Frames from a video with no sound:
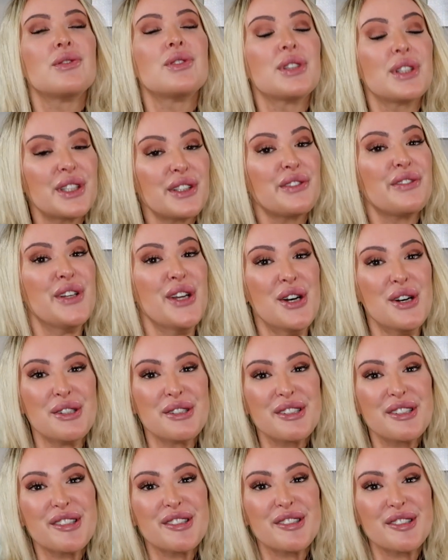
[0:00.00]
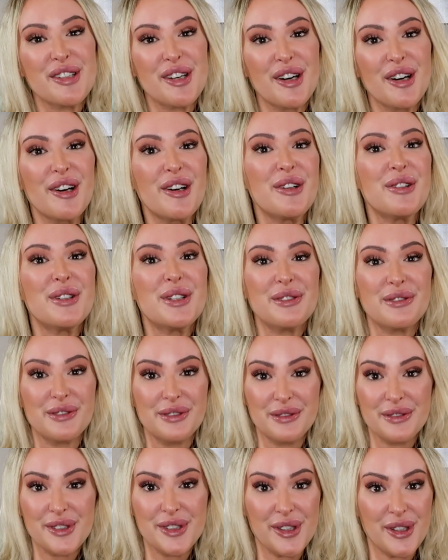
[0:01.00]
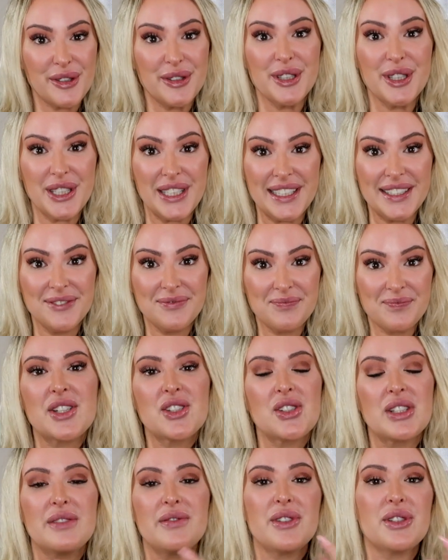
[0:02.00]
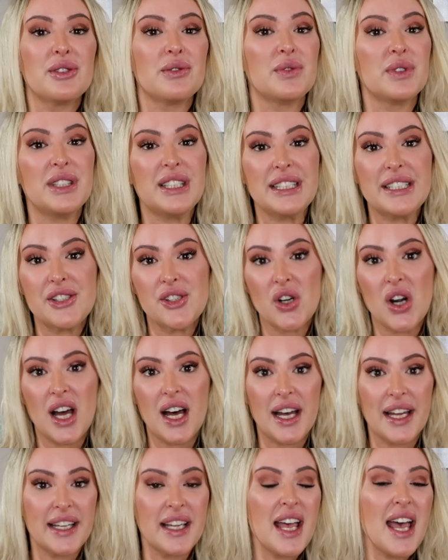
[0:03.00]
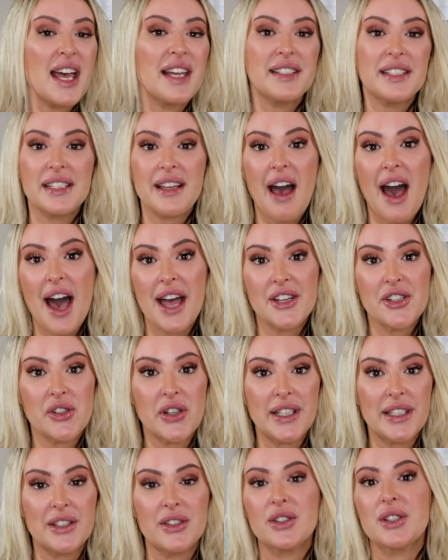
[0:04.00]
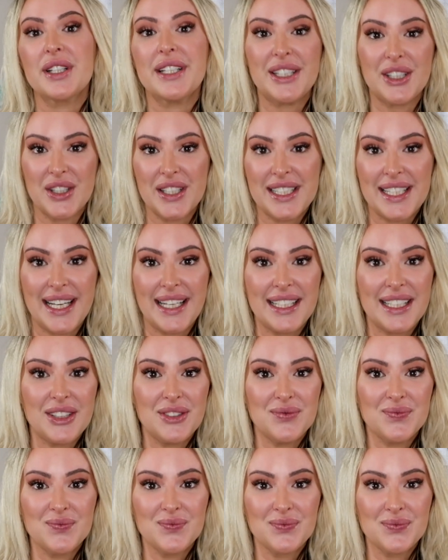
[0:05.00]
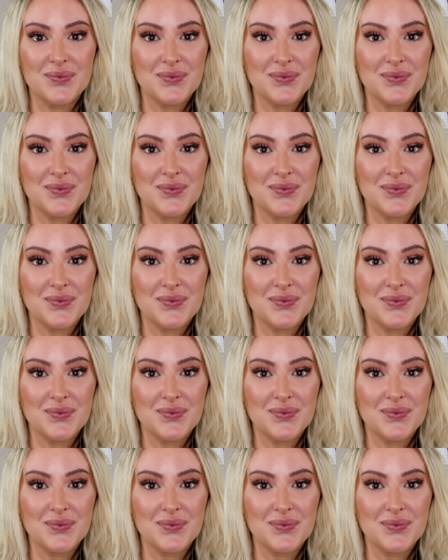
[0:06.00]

really feels so so good especially if you're really dry dehydrated or irritated